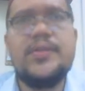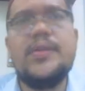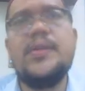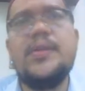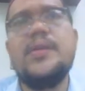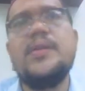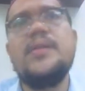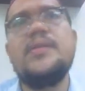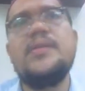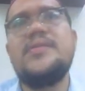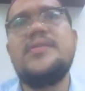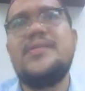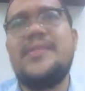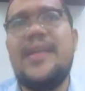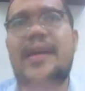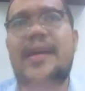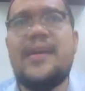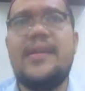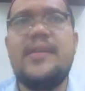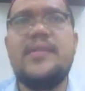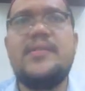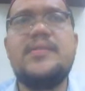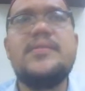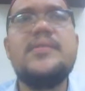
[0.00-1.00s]

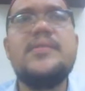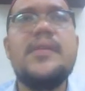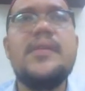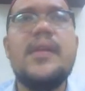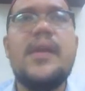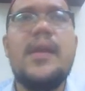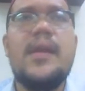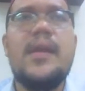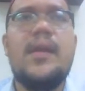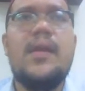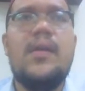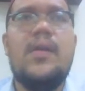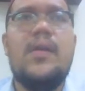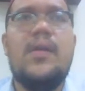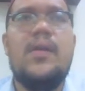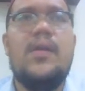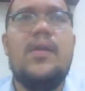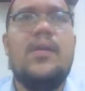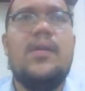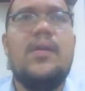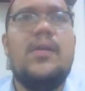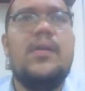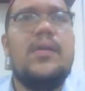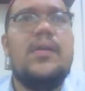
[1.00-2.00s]
status
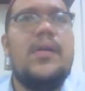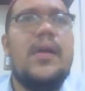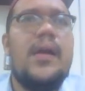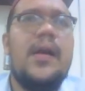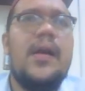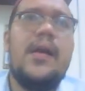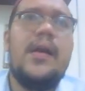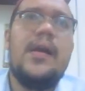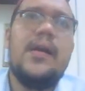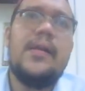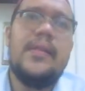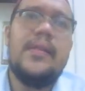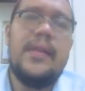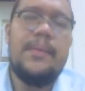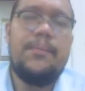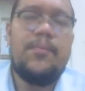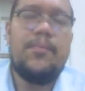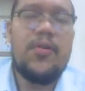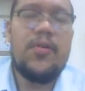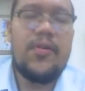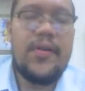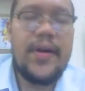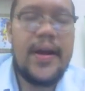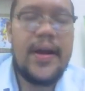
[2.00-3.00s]
or the
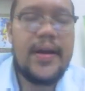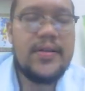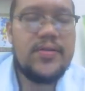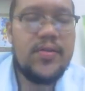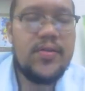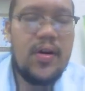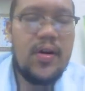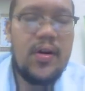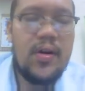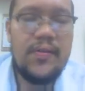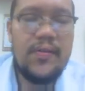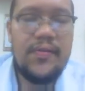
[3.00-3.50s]
progress of